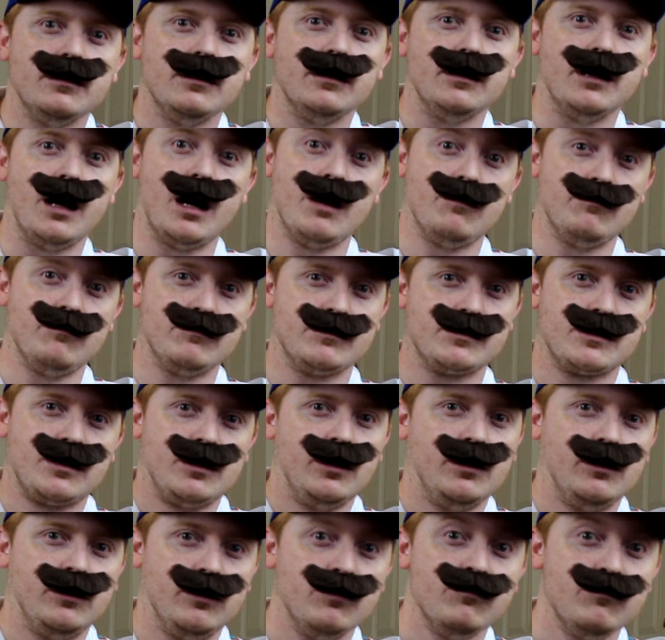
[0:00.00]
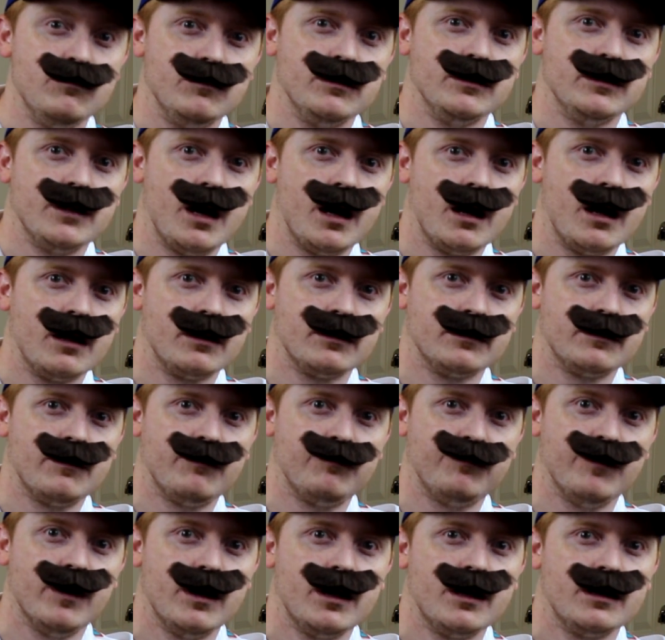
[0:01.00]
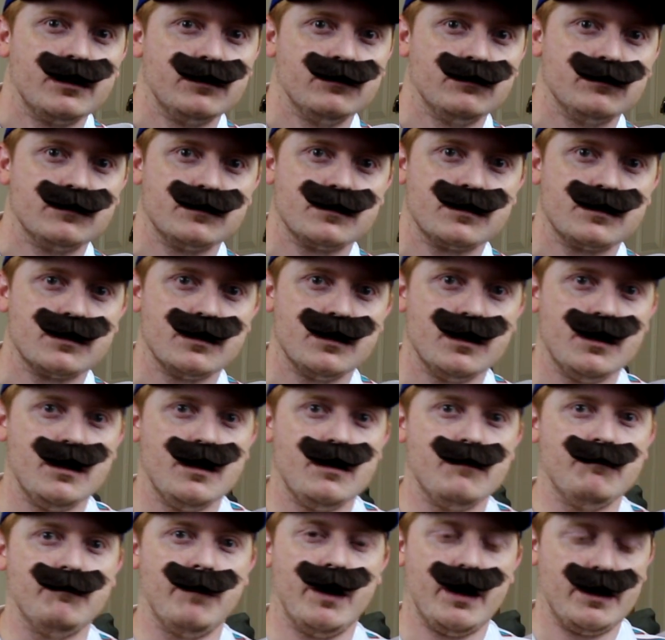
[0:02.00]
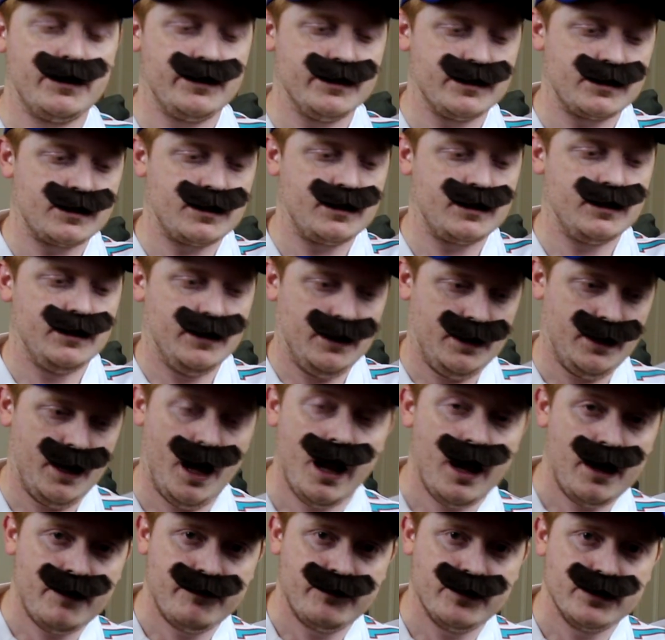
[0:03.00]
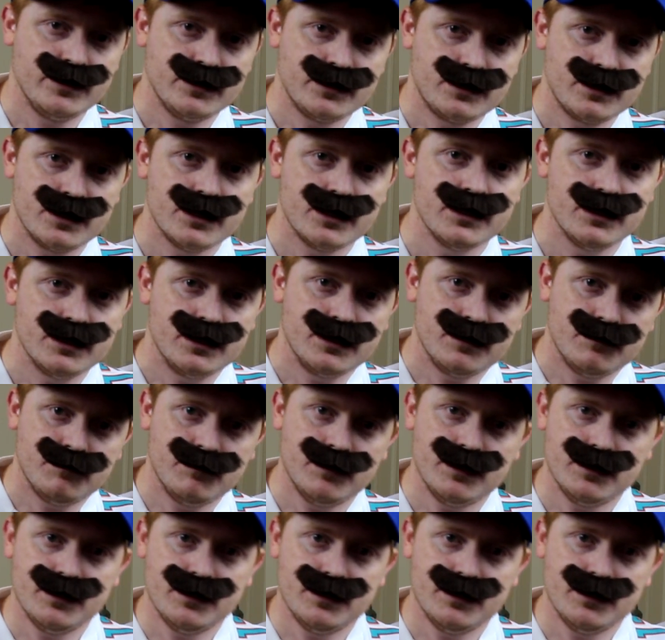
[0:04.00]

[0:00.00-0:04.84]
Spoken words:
I was colluded out of the finals by this conniving team.